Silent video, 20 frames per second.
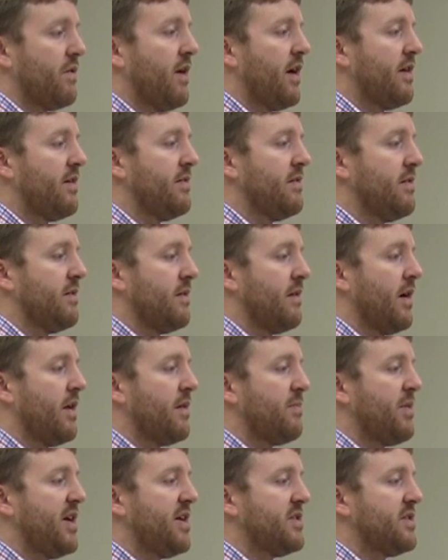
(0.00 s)
for a lot of a
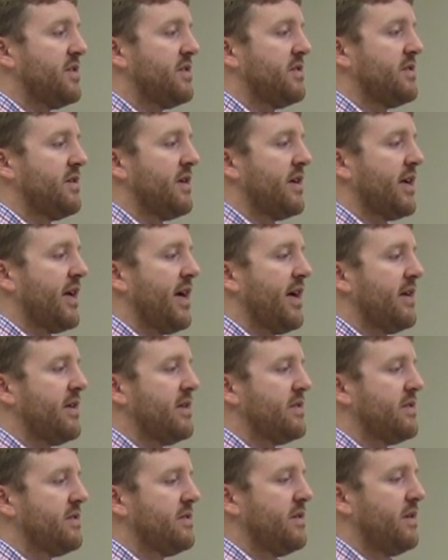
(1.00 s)
lot of patients. And again,
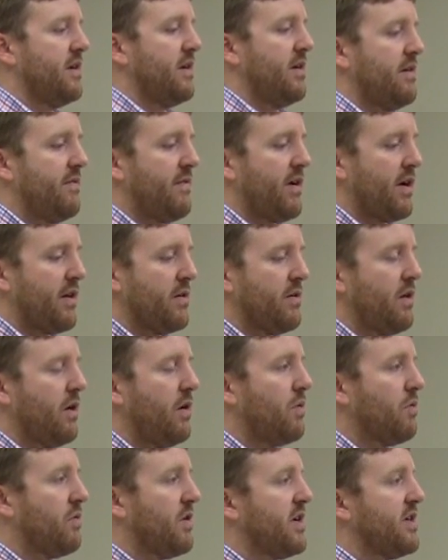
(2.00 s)
it's very
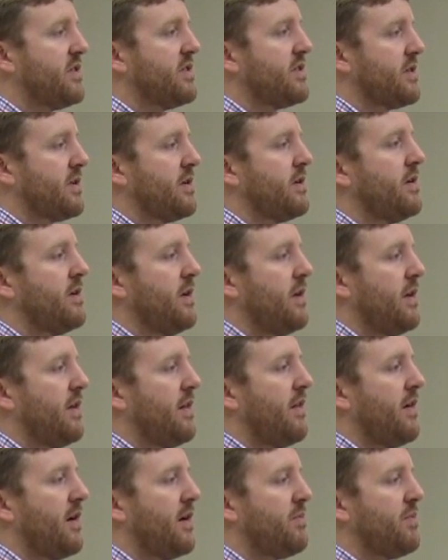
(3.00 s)
low risk
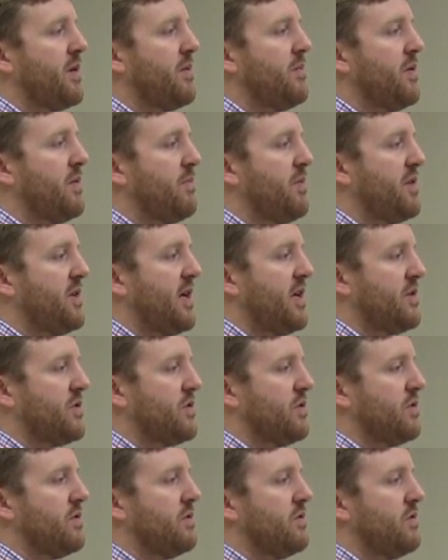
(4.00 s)
therapy, but
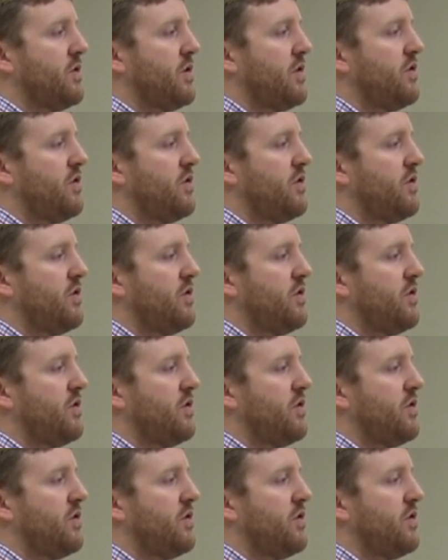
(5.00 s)
potential